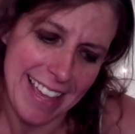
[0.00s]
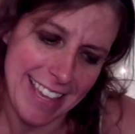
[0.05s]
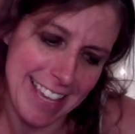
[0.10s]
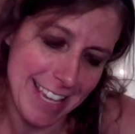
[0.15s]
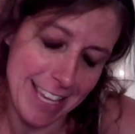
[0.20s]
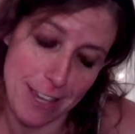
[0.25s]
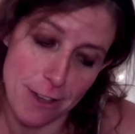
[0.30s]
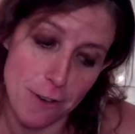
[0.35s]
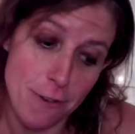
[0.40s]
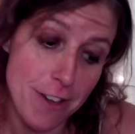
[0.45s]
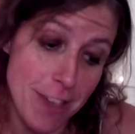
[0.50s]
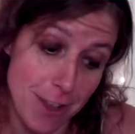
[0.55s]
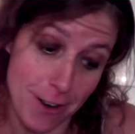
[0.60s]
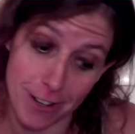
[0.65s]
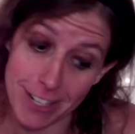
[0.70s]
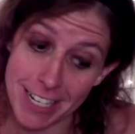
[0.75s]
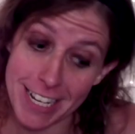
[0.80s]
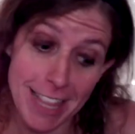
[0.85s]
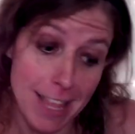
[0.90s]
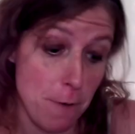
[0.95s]

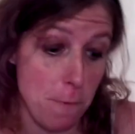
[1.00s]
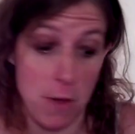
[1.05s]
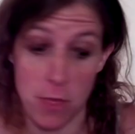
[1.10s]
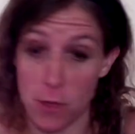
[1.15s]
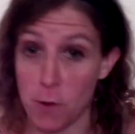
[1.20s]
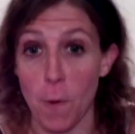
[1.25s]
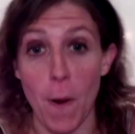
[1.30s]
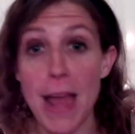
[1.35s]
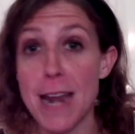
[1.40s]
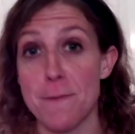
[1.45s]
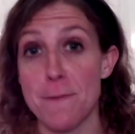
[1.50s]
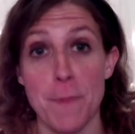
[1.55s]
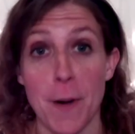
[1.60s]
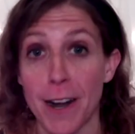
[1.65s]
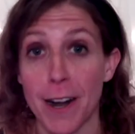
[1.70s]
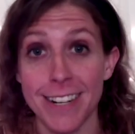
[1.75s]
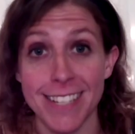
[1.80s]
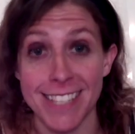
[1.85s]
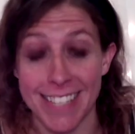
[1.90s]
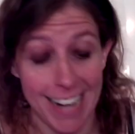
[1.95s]
You're dealing with quite a
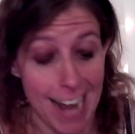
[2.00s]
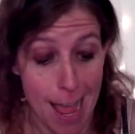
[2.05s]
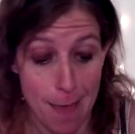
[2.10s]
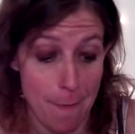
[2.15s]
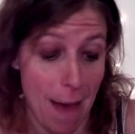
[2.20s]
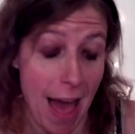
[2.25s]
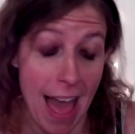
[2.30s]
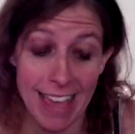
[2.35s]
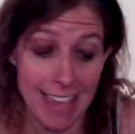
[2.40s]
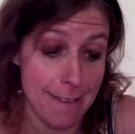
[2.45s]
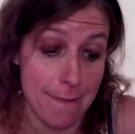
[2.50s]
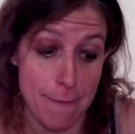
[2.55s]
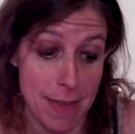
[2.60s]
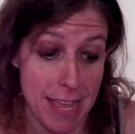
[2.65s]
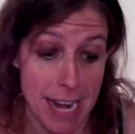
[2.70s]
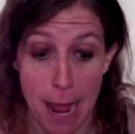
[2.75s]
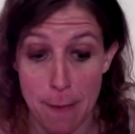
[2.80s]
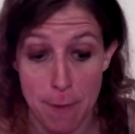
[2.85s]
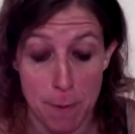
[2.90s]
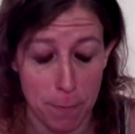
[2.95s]
person. I'm
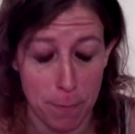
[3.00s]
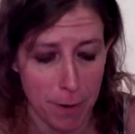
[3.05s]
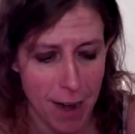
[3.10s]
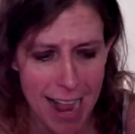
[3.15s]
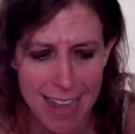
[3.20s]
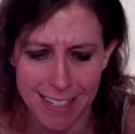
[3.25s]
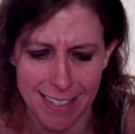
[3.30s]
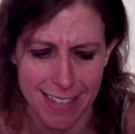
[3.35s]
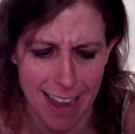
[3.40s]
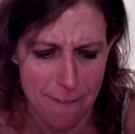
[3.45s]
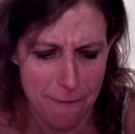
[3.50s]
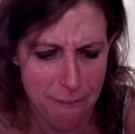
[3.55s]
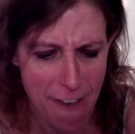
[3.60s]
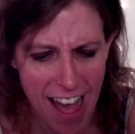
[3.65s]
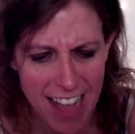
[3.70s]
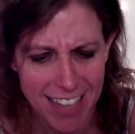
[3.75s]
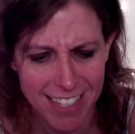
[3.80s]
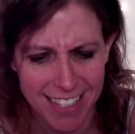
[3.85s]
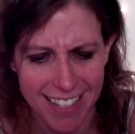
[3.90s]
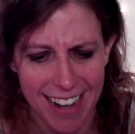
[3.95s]
impressed. I'm
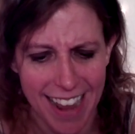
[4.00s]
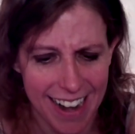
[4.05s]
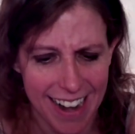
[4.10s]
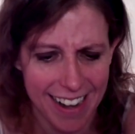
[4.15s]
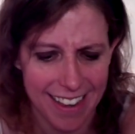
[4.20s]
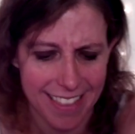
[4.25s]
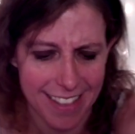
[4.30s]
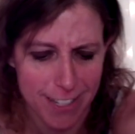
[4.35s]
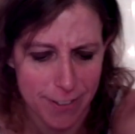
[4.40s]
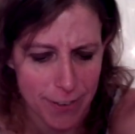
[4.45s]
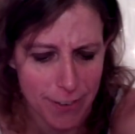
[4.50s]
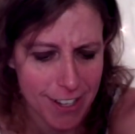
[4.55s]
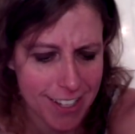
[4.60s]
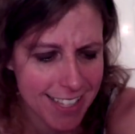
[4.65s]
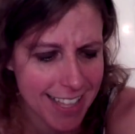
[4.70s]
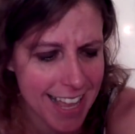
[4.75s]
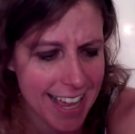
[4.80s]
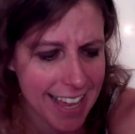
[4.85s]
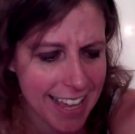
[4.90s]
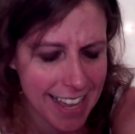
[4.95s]
fascinated. This
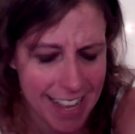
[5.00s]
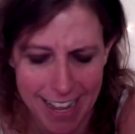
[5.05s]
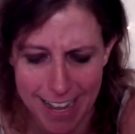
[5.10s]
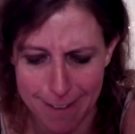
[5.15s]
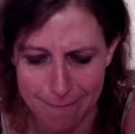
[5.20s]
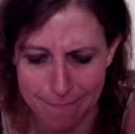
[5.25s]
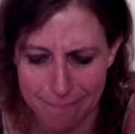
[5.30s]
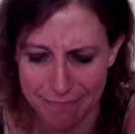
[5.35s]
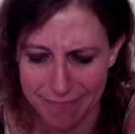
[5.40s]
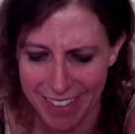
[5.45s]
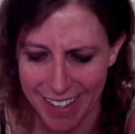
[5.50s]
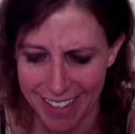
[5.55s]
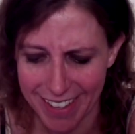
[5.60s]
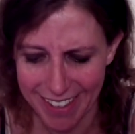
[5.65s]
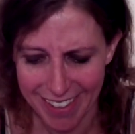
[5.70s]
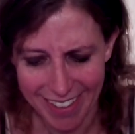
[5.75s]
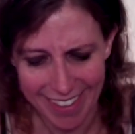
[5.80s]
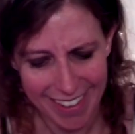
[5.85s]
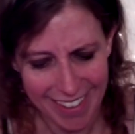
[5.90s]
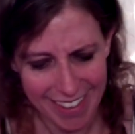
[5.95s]
feels like
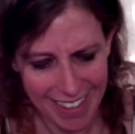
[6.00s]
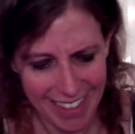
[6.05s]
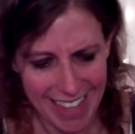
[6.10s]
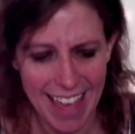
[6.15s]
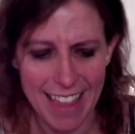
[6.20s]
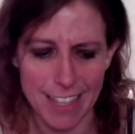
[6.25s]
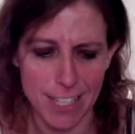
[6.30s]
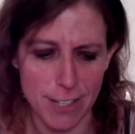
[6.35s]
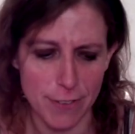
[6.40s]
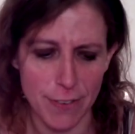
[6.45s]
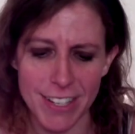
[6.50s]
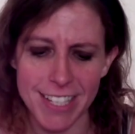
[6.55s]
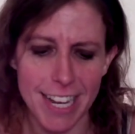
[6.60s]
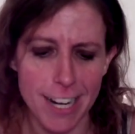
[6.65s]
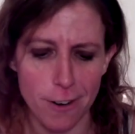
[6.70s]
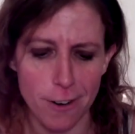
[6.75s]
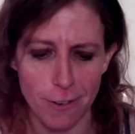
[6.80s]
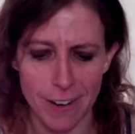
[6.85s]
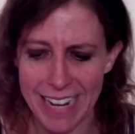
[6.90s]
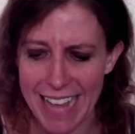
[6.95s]
this feels like
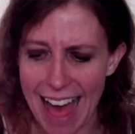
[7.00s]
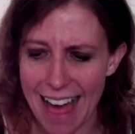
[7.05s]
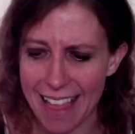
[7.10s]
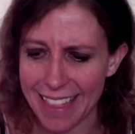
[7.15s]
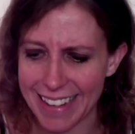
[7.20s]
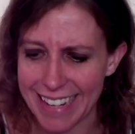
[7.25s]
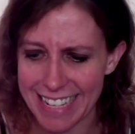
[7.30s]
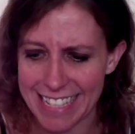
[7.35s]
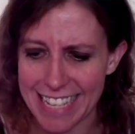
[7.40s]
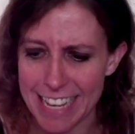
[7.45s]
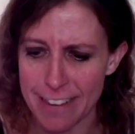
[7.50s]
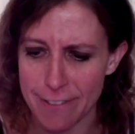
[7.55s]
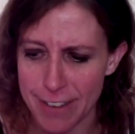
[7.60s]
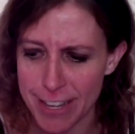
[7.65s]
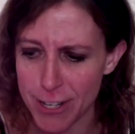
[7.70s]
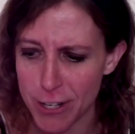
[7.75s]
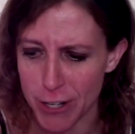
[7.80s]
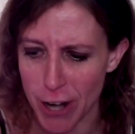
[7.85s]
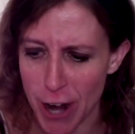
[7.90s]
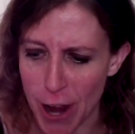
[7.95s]
a reality
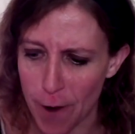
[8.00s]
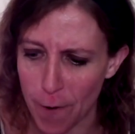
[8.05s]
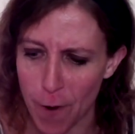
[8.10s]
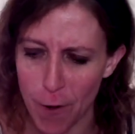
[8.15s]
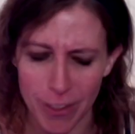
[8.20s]
TV show.